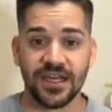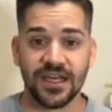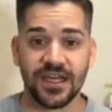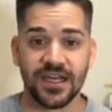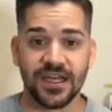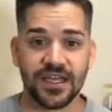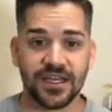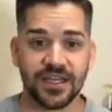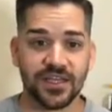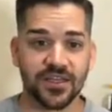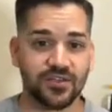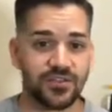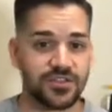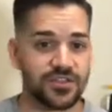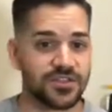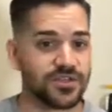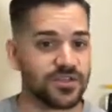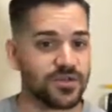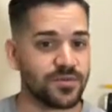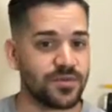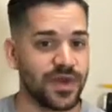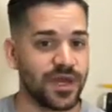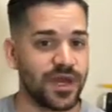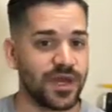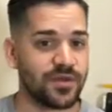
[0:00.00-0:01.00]
in the
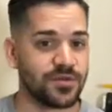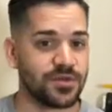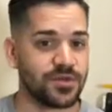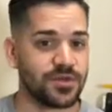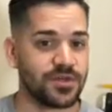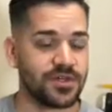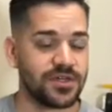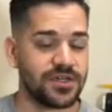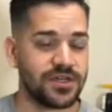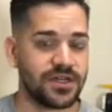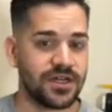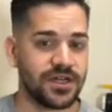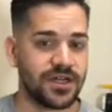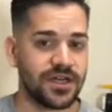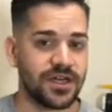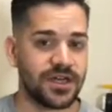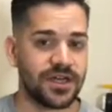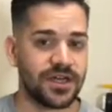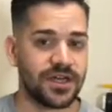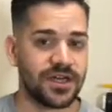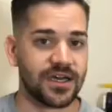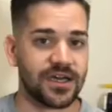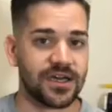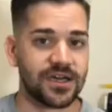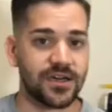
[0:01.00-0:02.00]
Christian Bible,
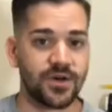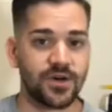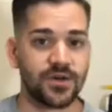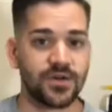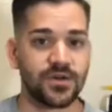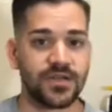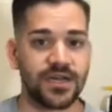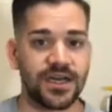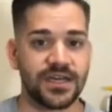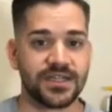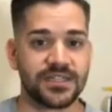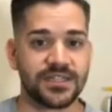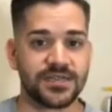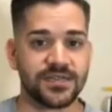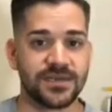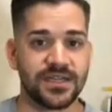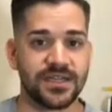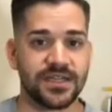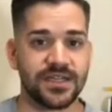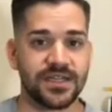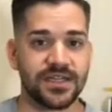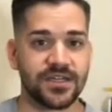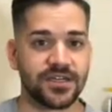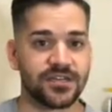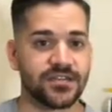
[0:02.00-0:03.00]
uh, in the Old
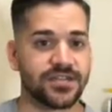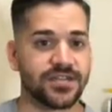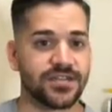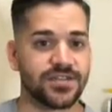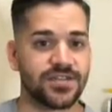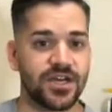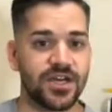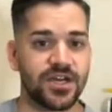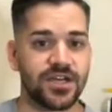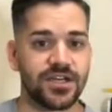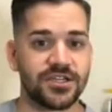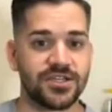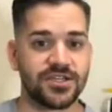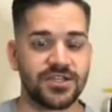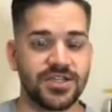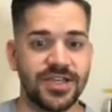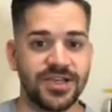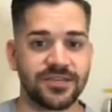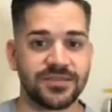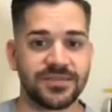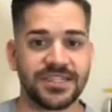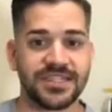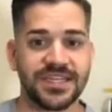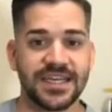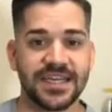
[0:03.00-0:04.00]
Testament, there's a judge
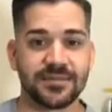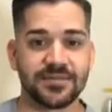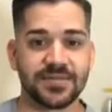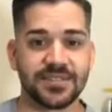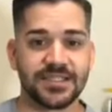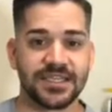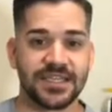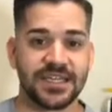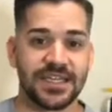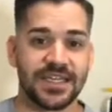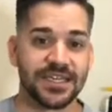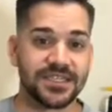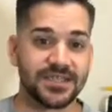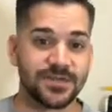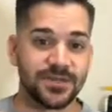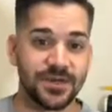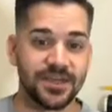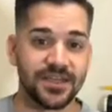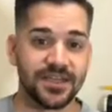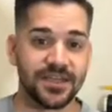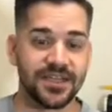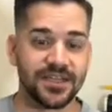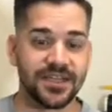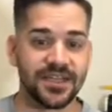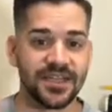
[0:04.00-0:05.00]
named Samson. That's
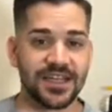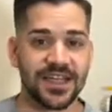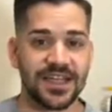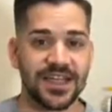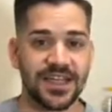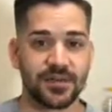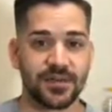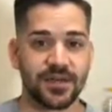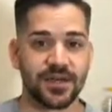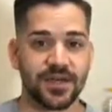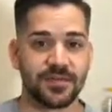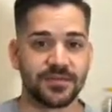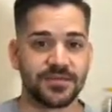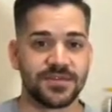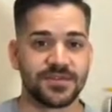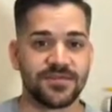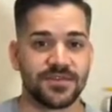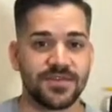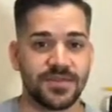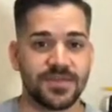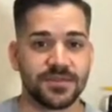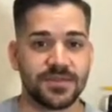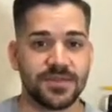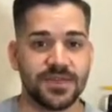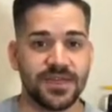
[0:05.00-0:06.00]
where the name comes
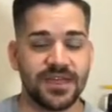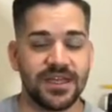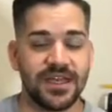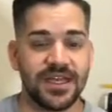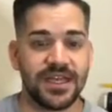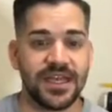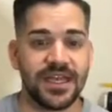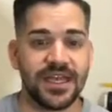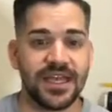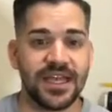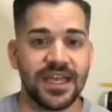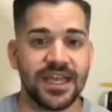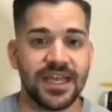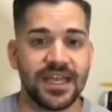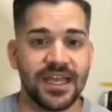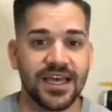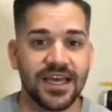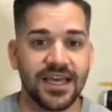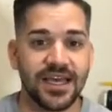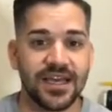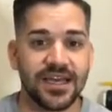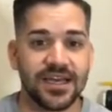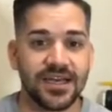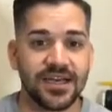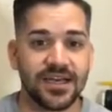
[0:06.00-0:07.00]
from. In
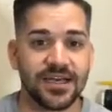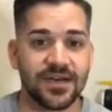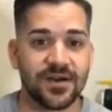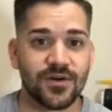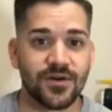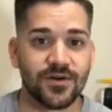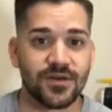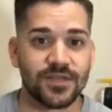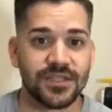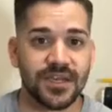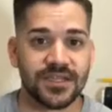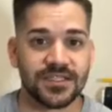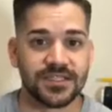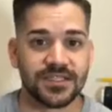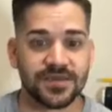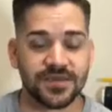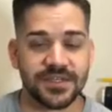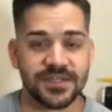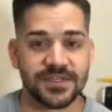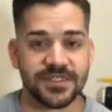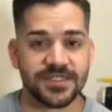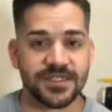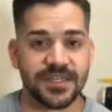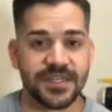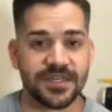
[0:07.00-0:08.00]
the Old
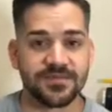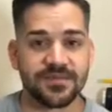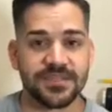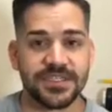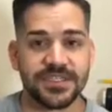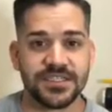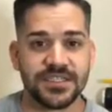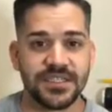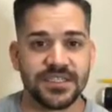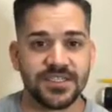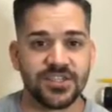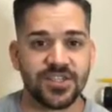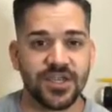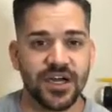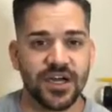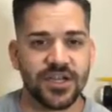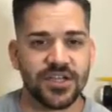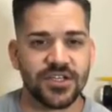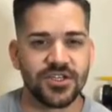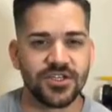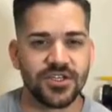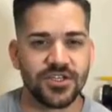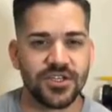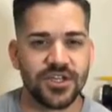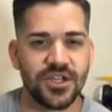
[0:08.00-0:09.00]
Testament, Samson's a
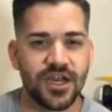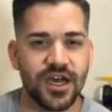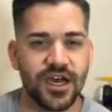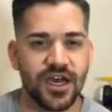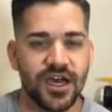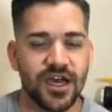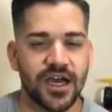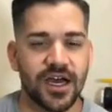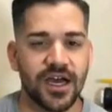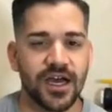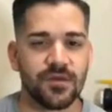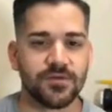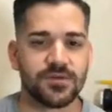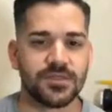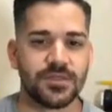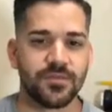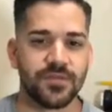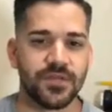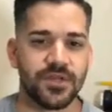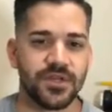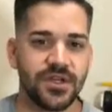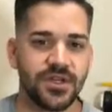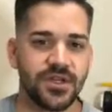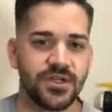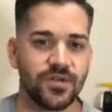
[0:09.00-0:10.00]
judge. Uh, it was a
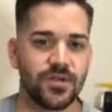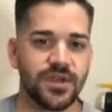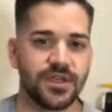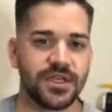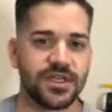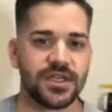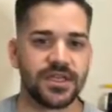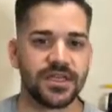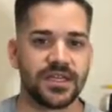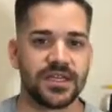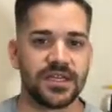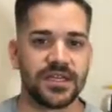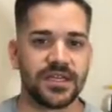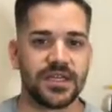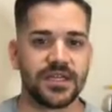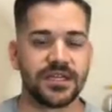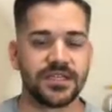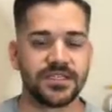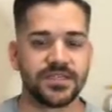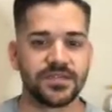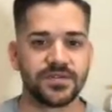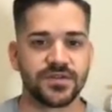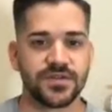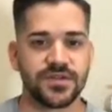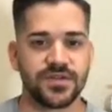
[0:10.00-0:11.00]
period when
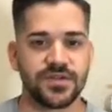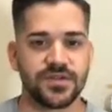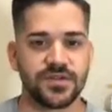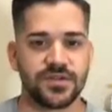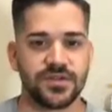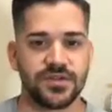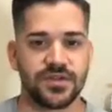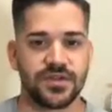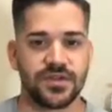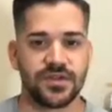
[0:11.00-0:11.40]
Israel